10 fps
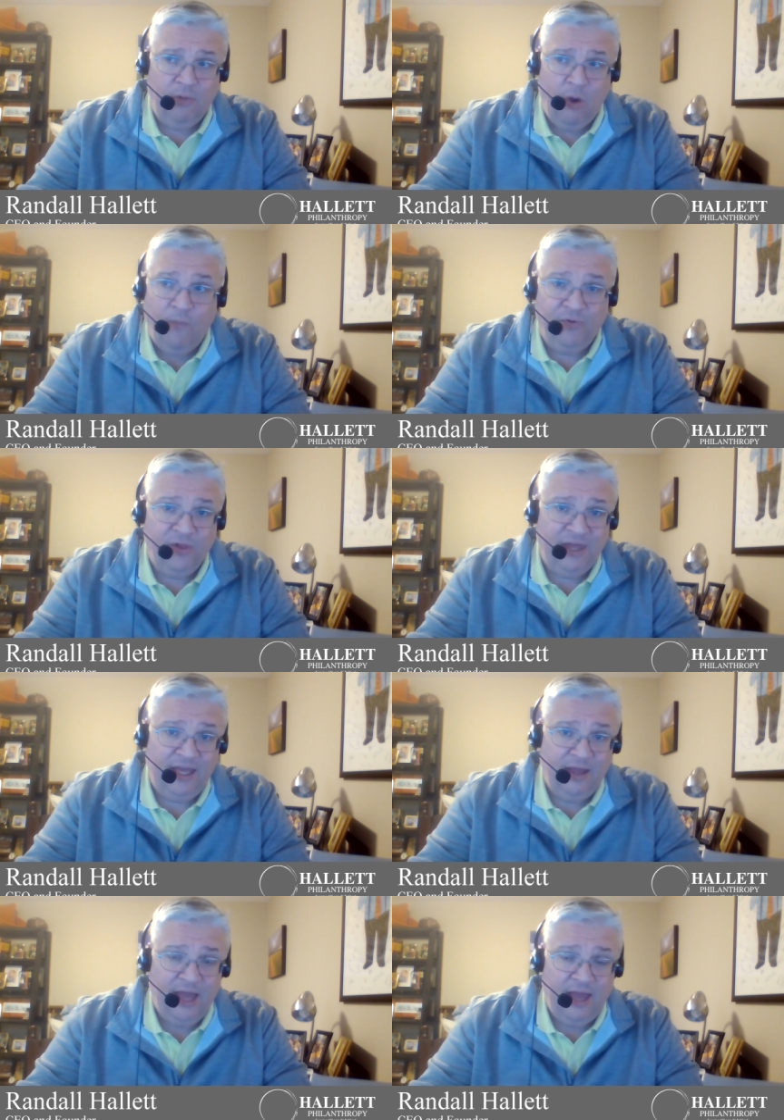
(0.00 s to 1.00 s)

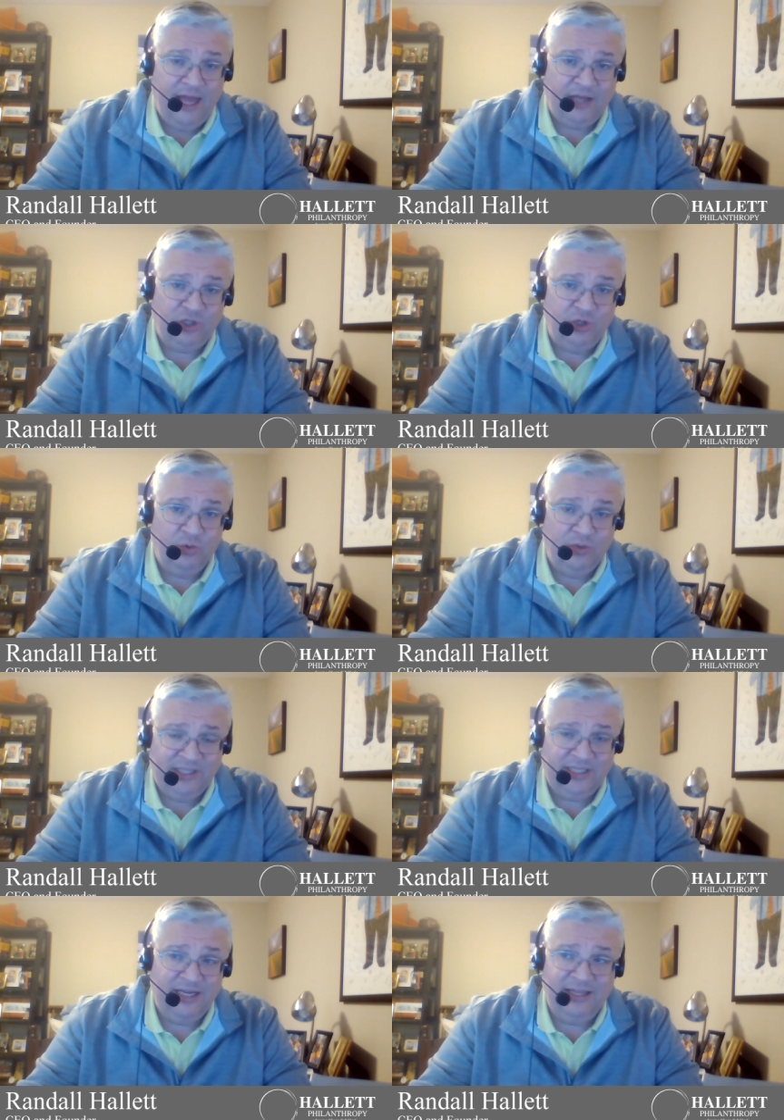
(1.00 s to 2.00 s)
hopefully, as you
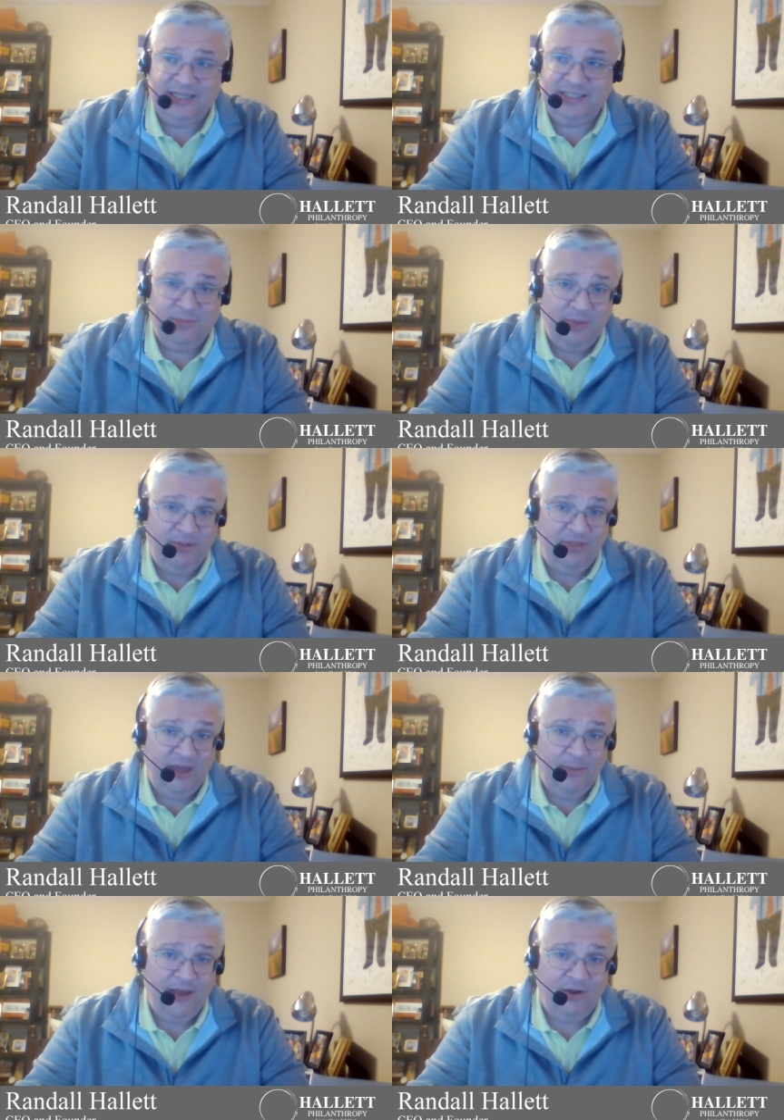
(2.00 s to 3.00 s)
listen to this and maybe
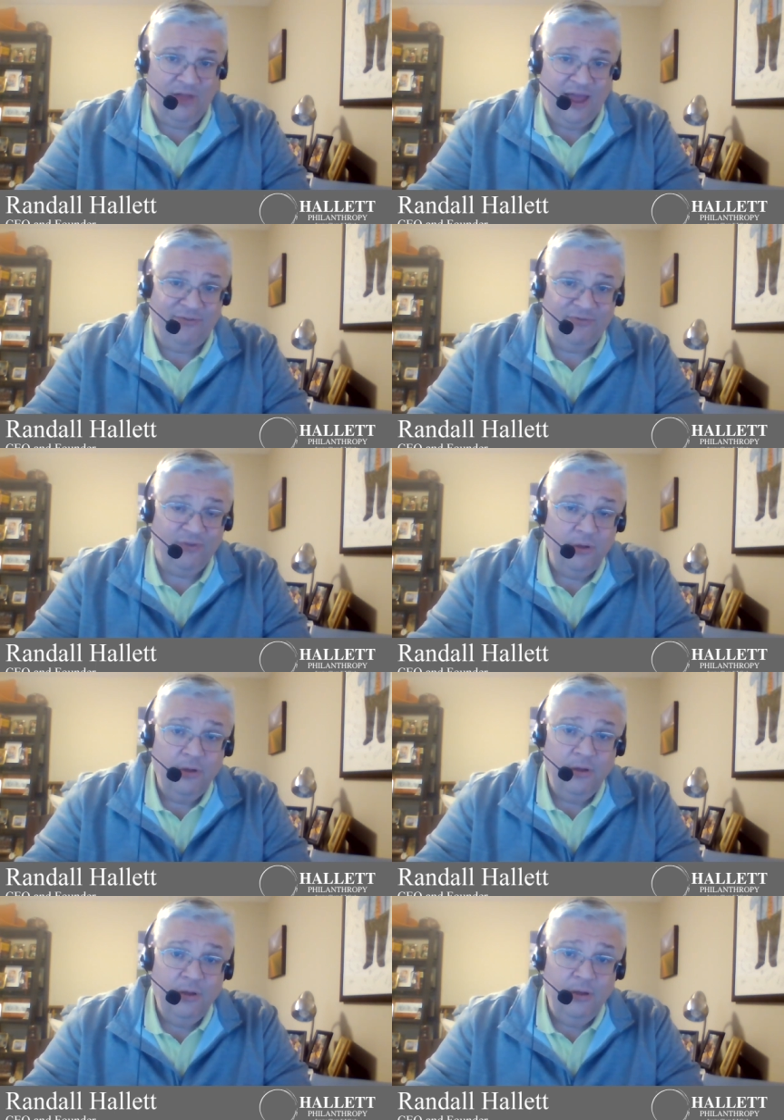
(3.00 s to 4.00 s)
think about your life
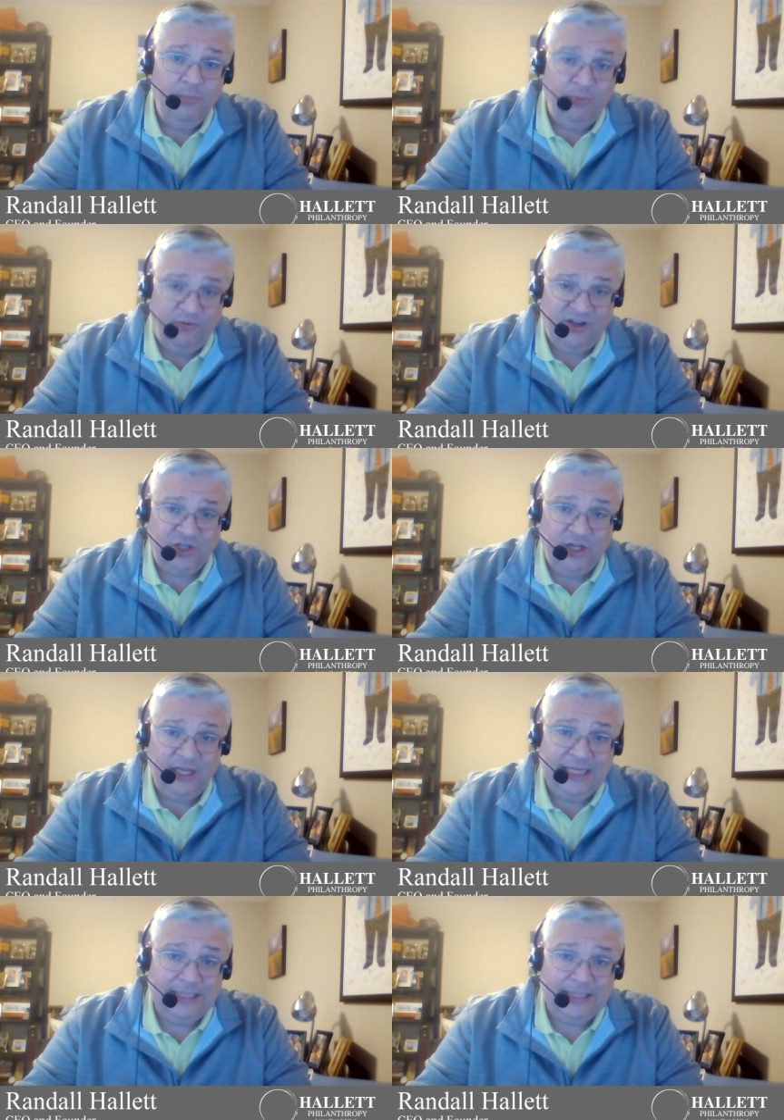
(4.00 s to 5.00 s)

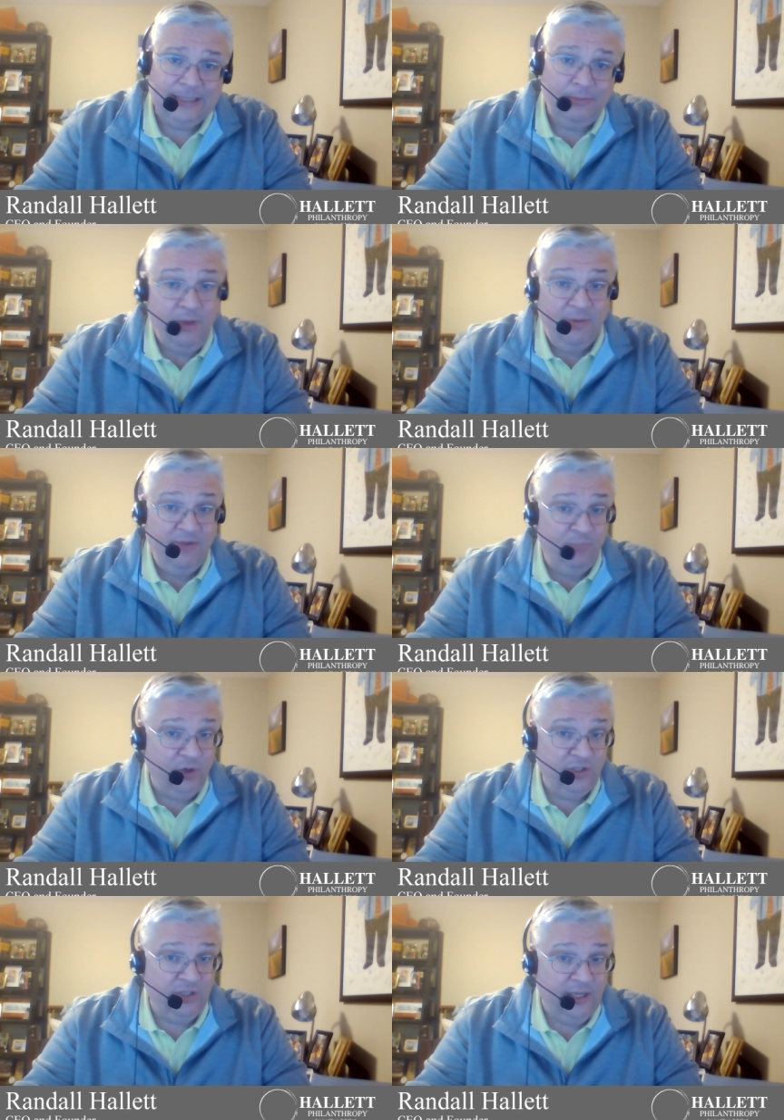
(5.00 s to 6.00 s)
professionally, maybe even
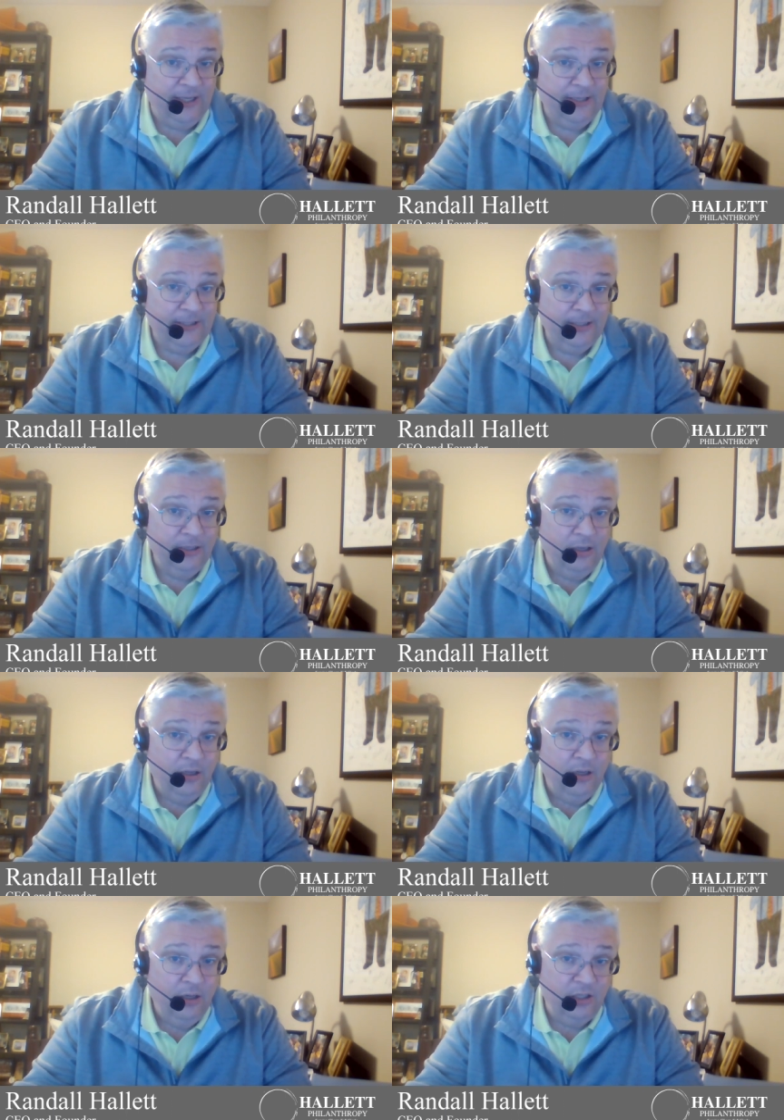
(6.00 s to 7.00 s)
personally,
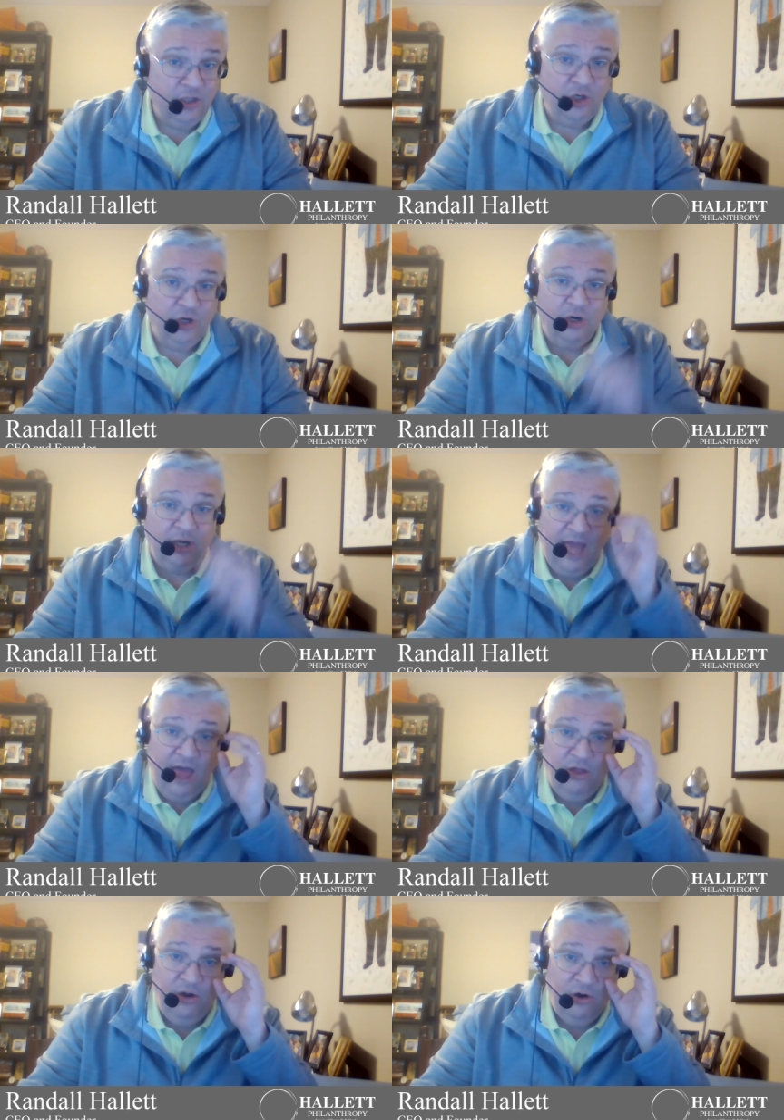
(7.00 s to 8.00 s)
does your
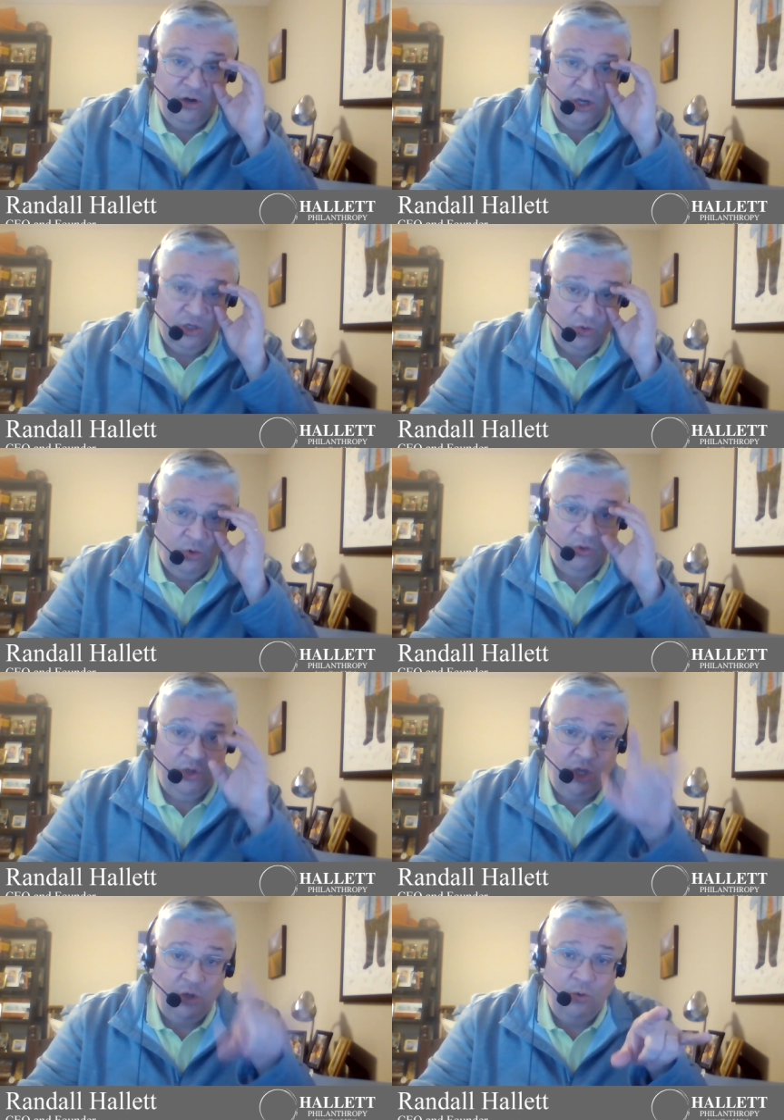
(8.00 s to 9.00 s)
calendar control
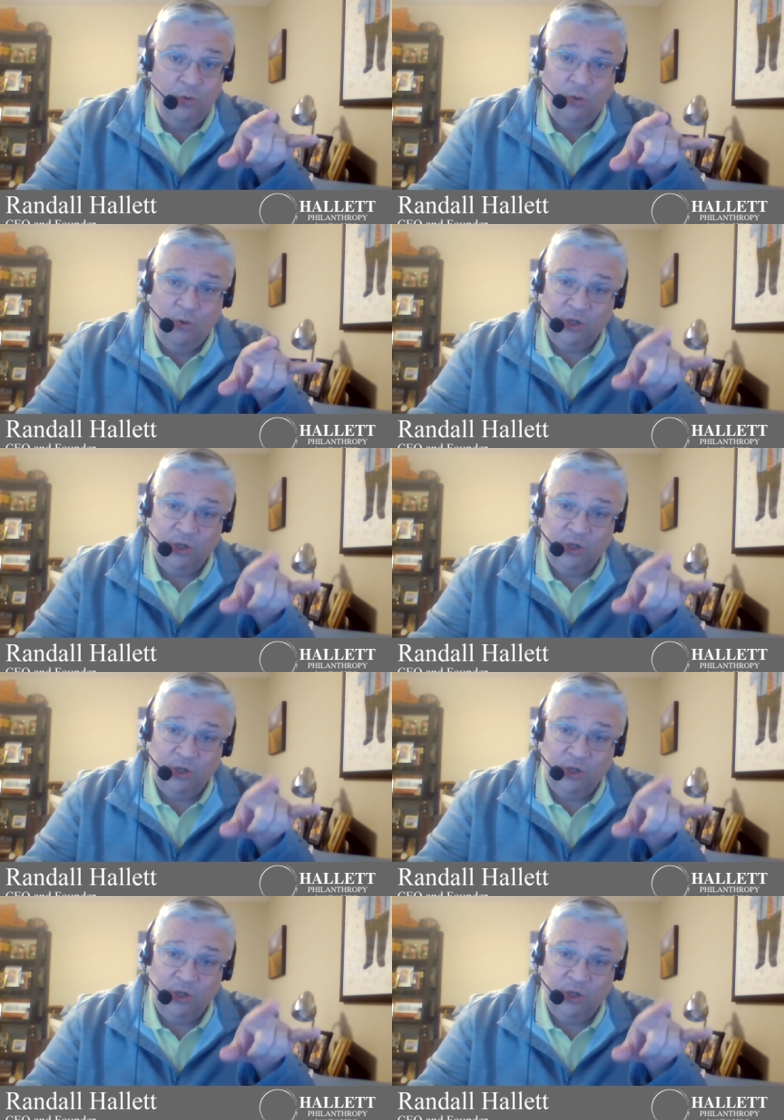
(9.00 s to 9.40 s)
you, or